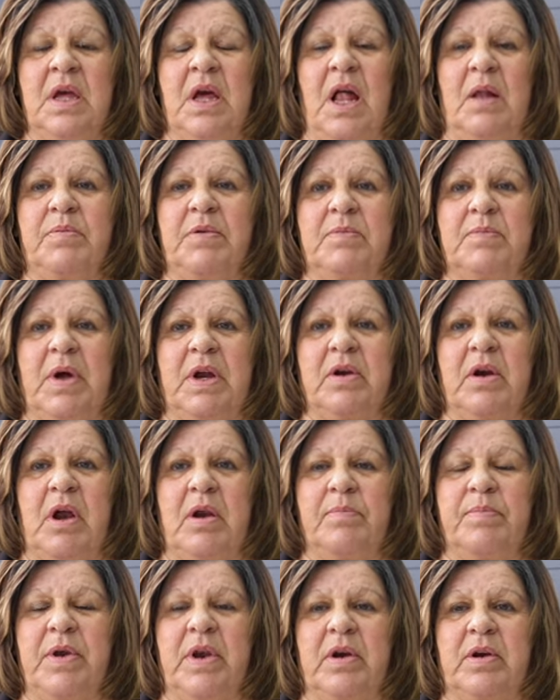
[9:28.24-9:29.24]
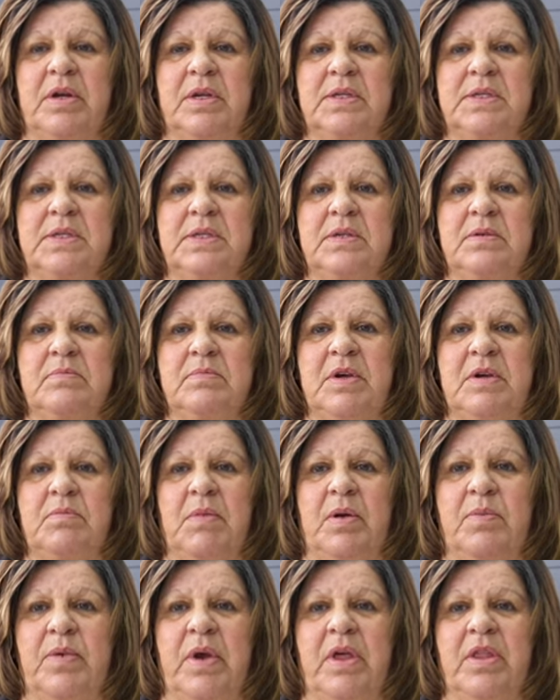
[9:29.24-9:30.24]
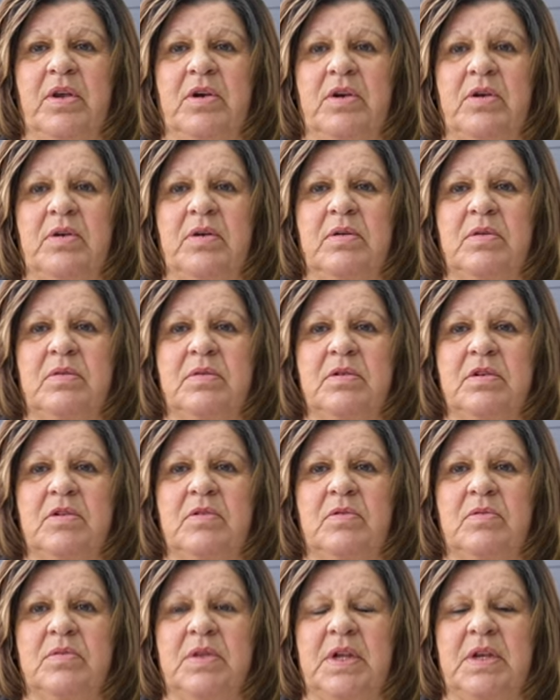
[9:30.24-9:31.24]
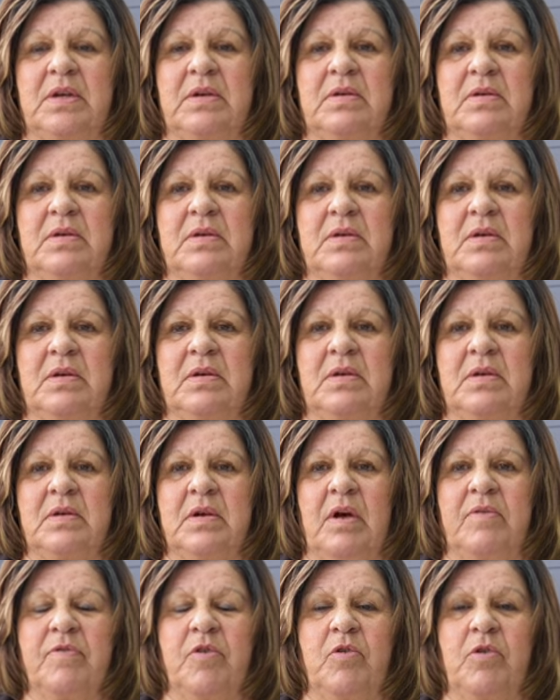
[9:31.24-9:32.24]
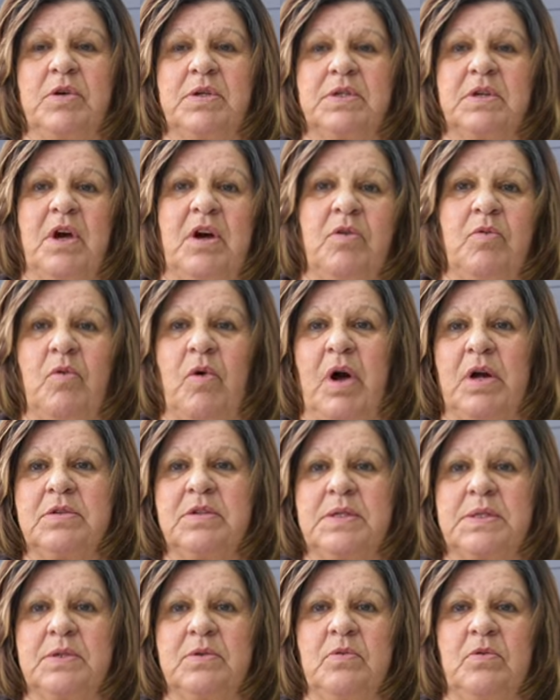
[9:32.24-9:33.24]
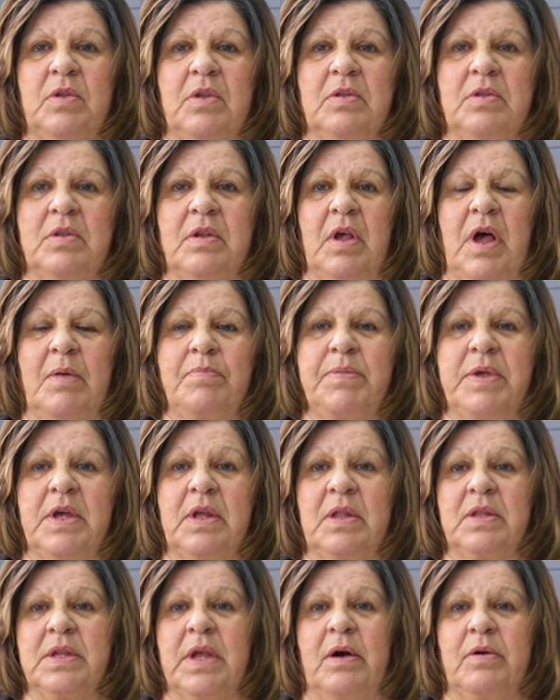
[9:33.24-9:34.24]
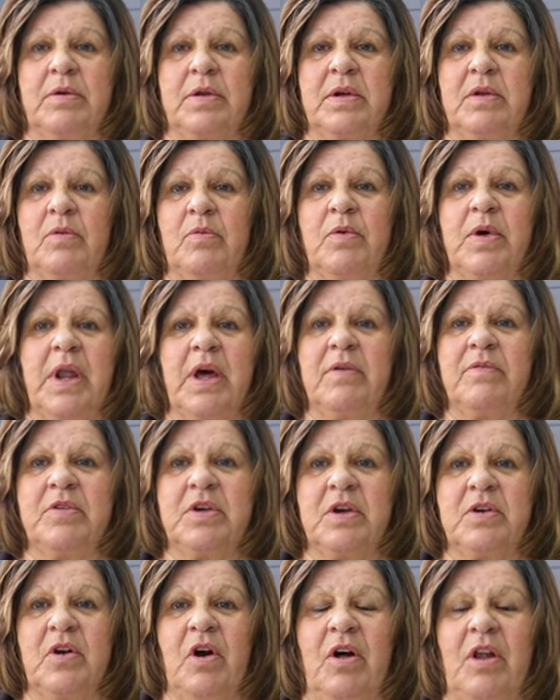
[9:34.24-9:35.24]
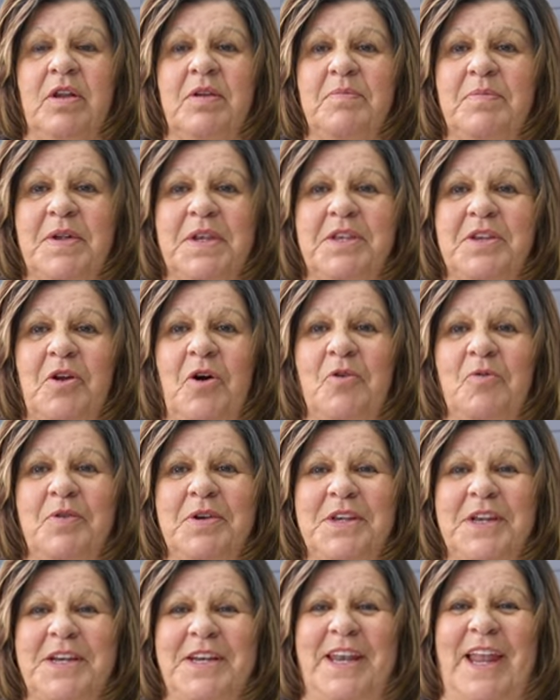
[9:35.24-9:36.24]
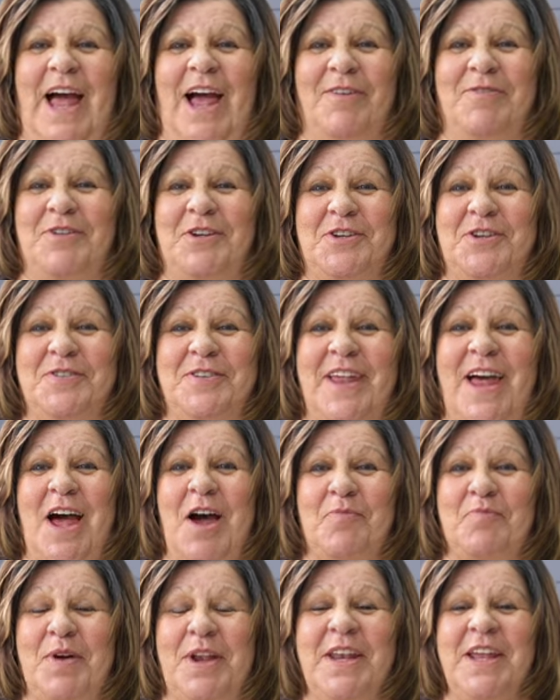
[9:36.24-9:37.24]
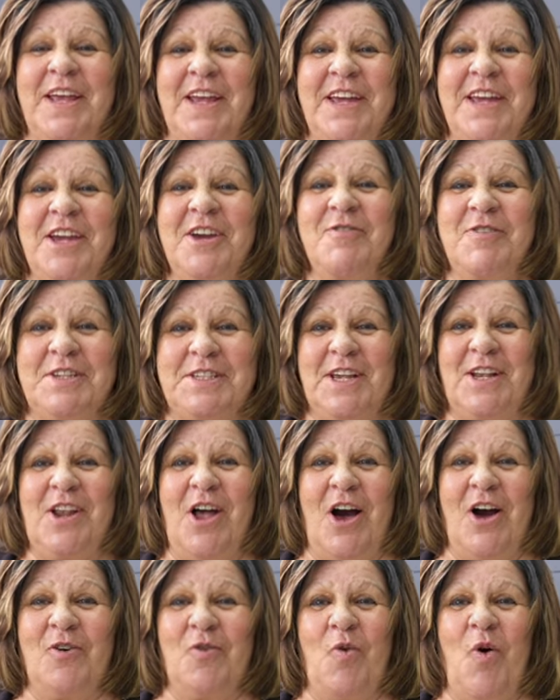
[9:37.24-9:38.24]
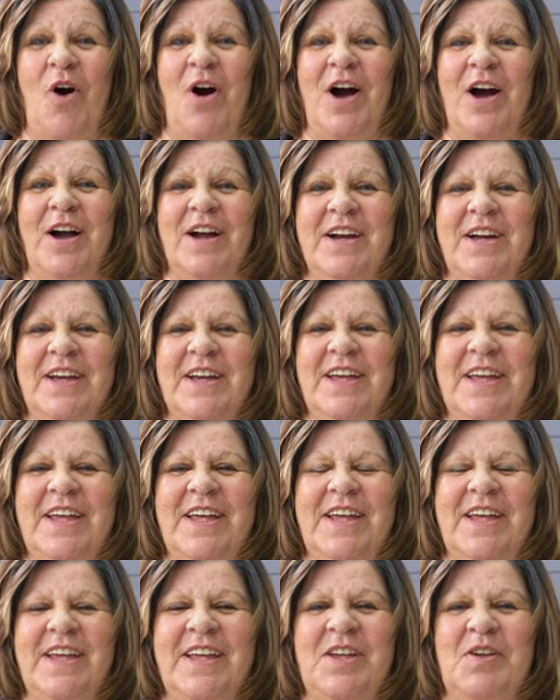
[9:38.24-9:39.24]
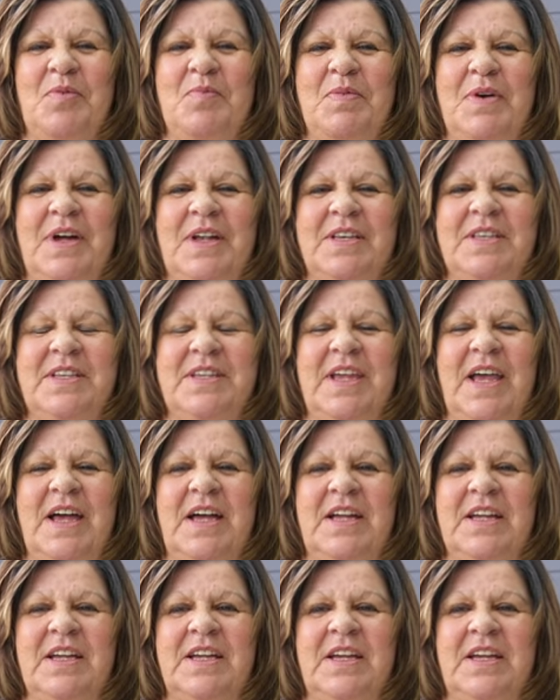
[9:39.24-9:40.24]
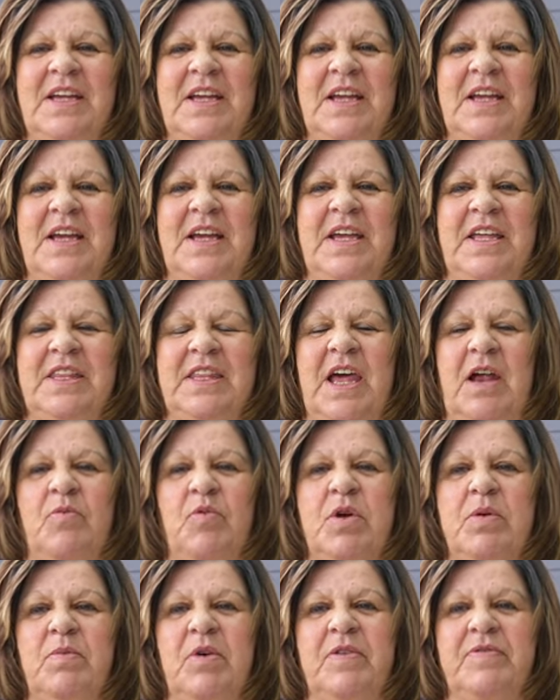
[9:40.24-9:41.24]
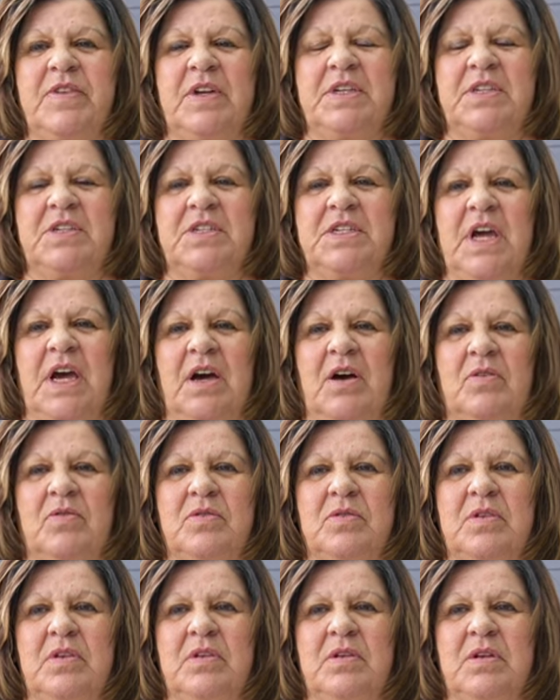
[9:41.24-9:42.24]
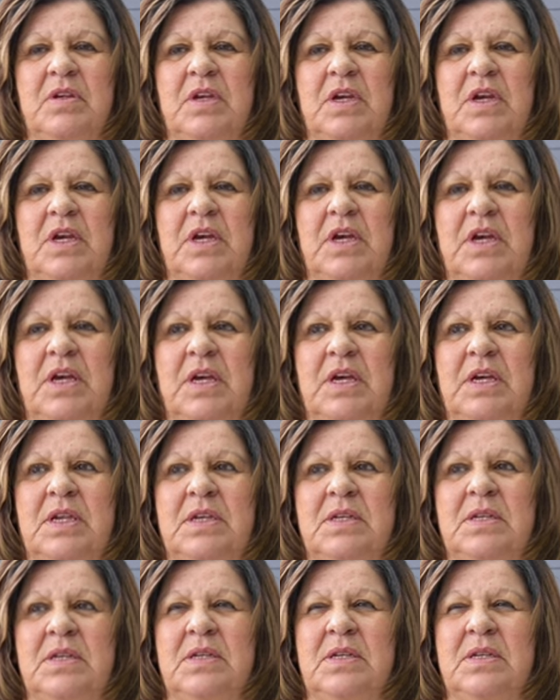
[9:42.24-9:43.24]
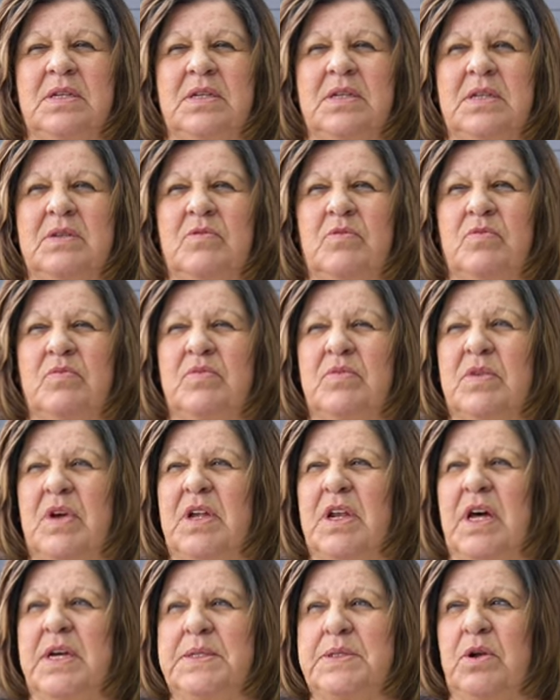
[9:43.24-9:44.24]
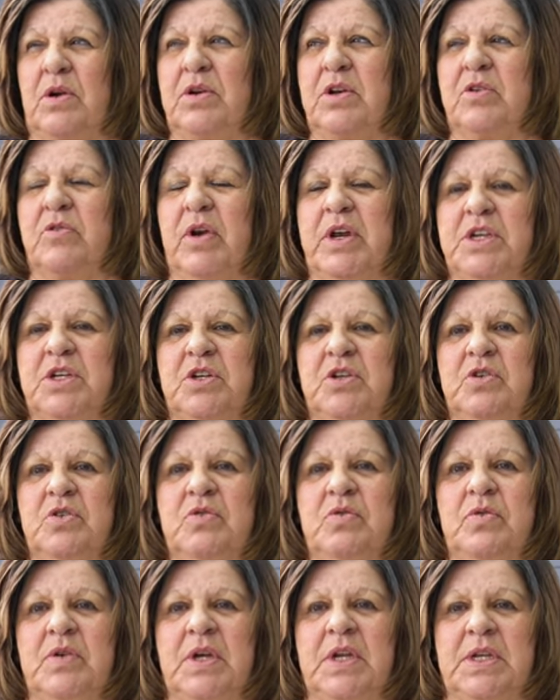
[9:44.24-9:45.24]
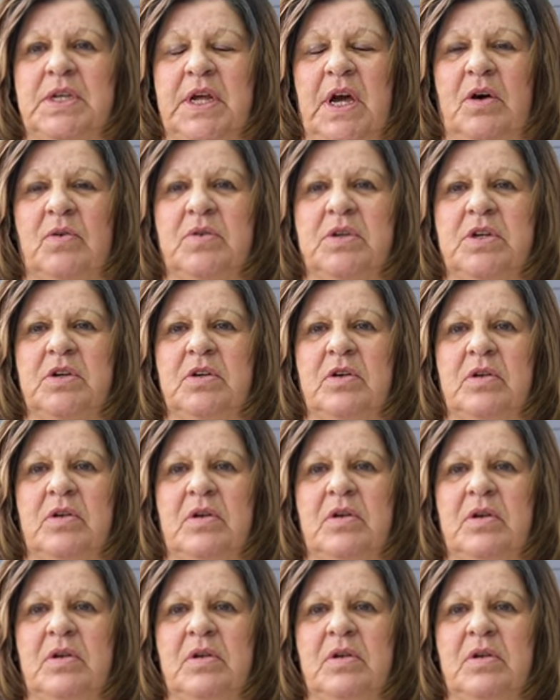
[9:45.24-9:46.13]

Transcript: helping my grandparents, me and my brother, you know, then of course you got to walk to school, uphill, downhill, whatever you call it. But no, we didn't have to do that, but it was a long walk. But yeah, then we moved into town and and I started grade two in town here